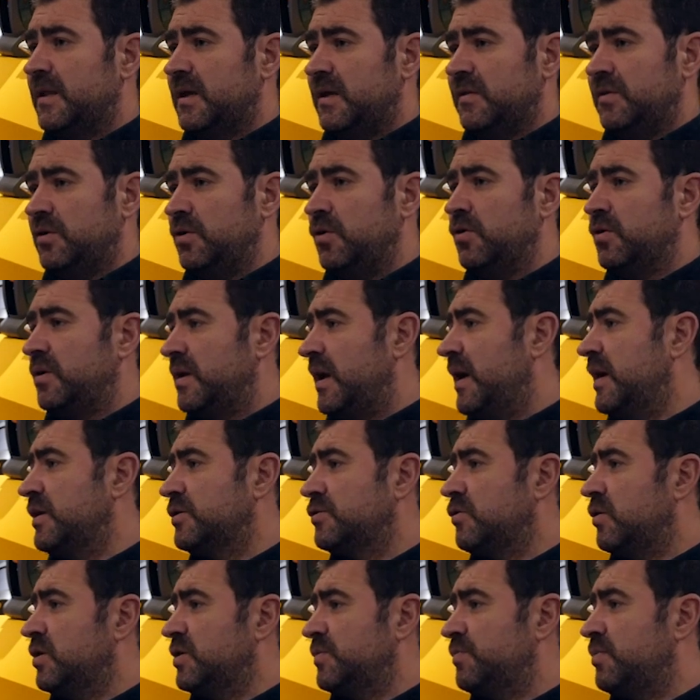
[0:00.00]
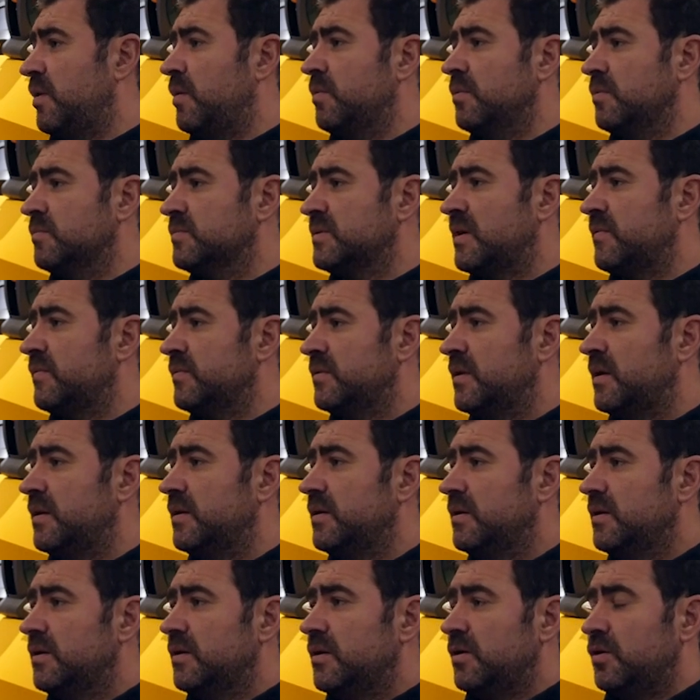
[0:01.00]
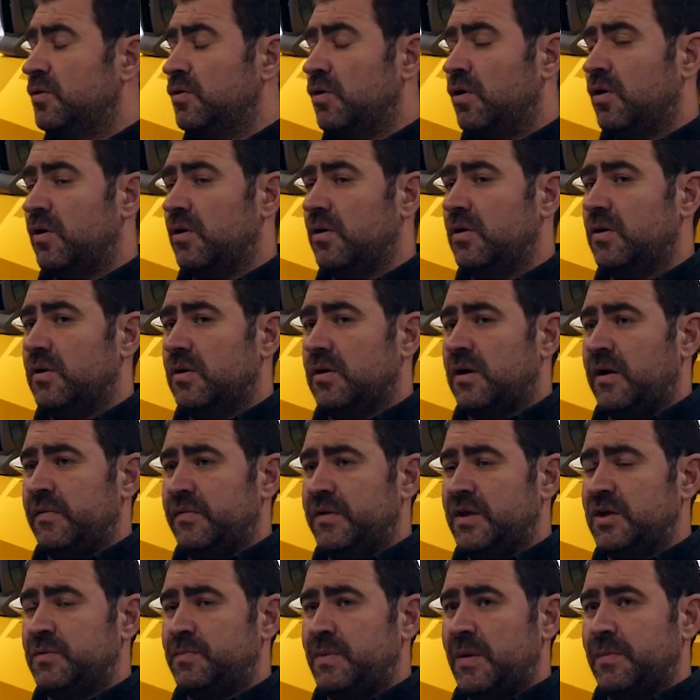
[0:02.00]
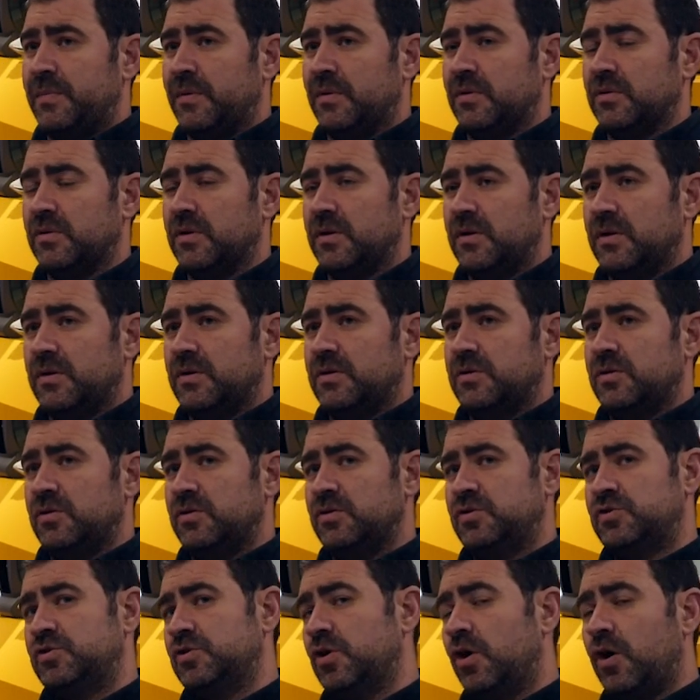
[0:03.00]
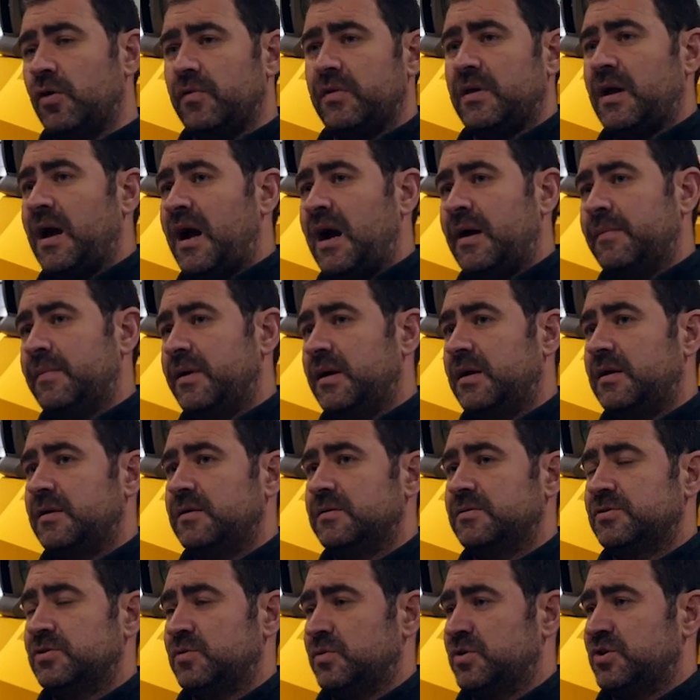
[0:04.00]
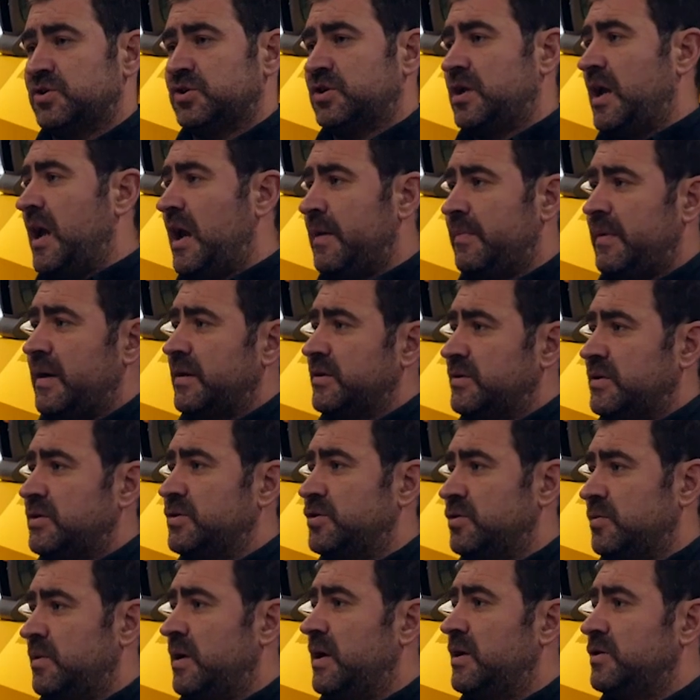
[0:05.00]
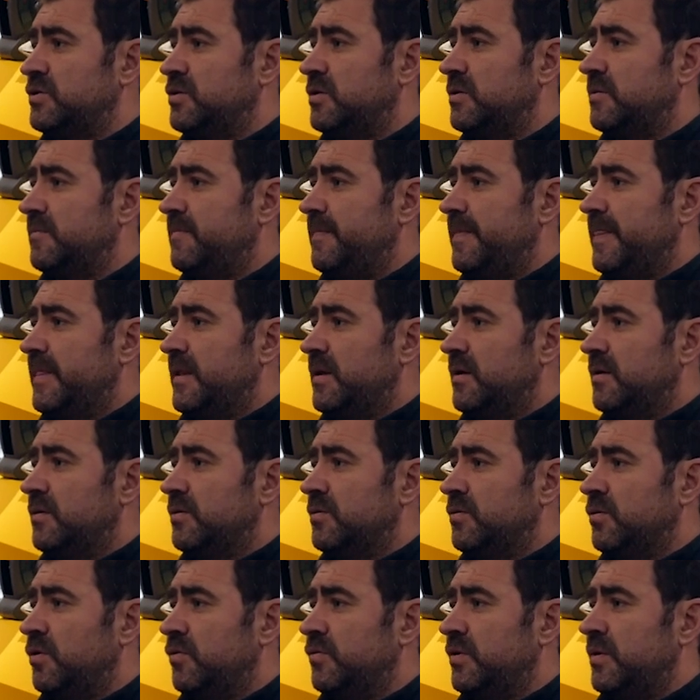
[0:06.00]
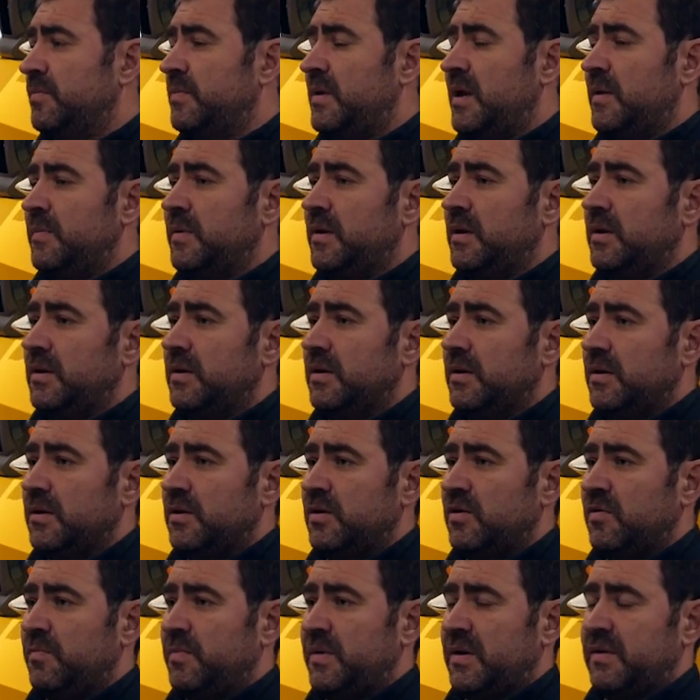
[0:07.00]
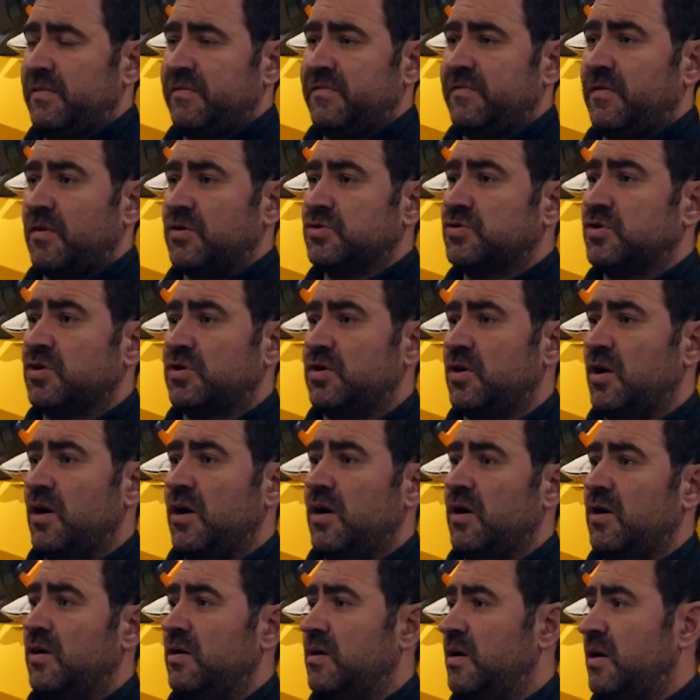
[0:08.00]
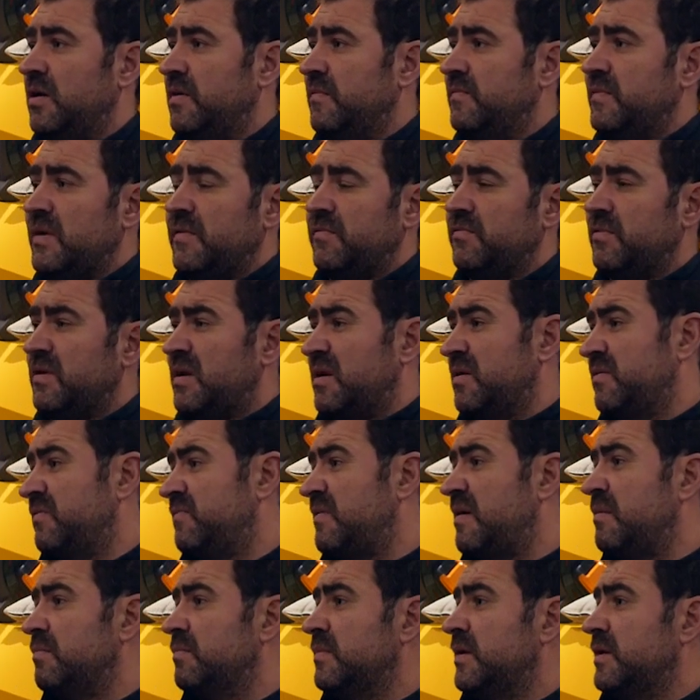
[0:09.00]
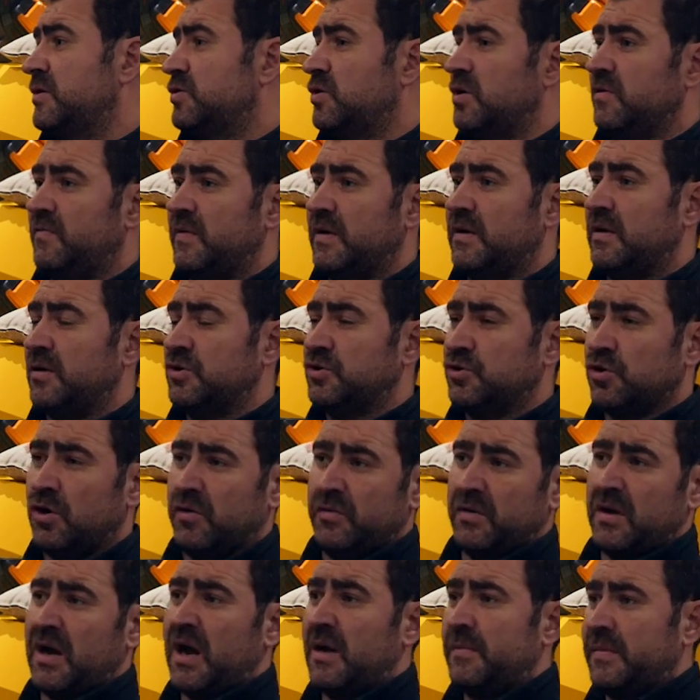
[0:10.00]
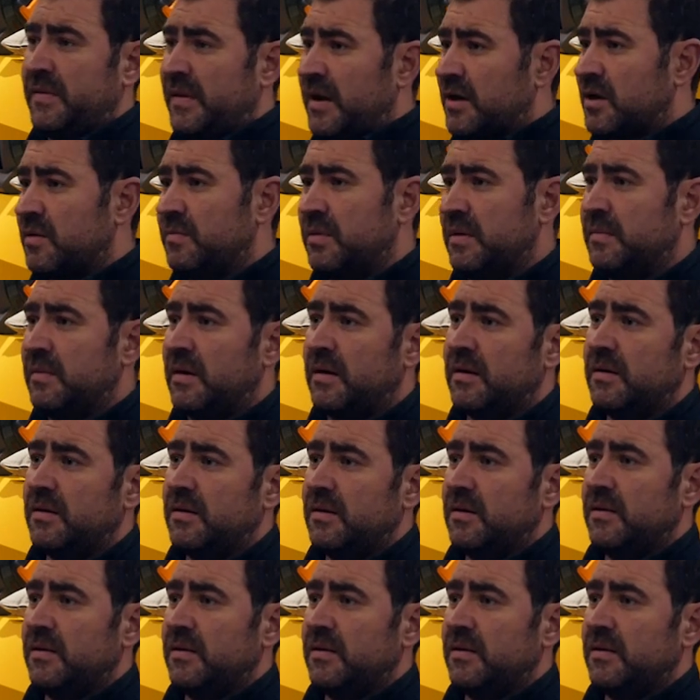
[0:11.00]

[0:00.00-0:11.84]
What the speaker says: in the UK has got its problems, haven't they? And these people join the army to escape that situation. And then maybe you've been in foster care and you've never really had a family, so you think, I'll join the army, that could be my